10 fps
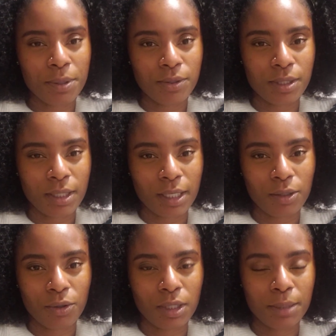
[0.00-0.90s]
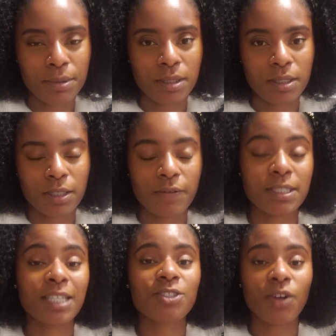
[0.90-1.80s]
posting like little clips and stuff because
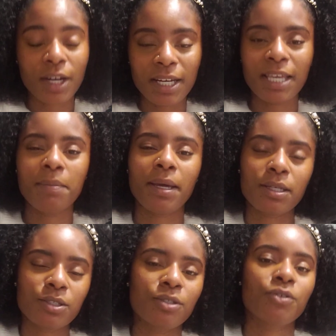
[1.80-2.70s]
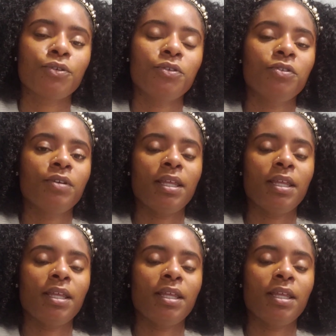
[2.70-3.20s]
I started to get back into the groove.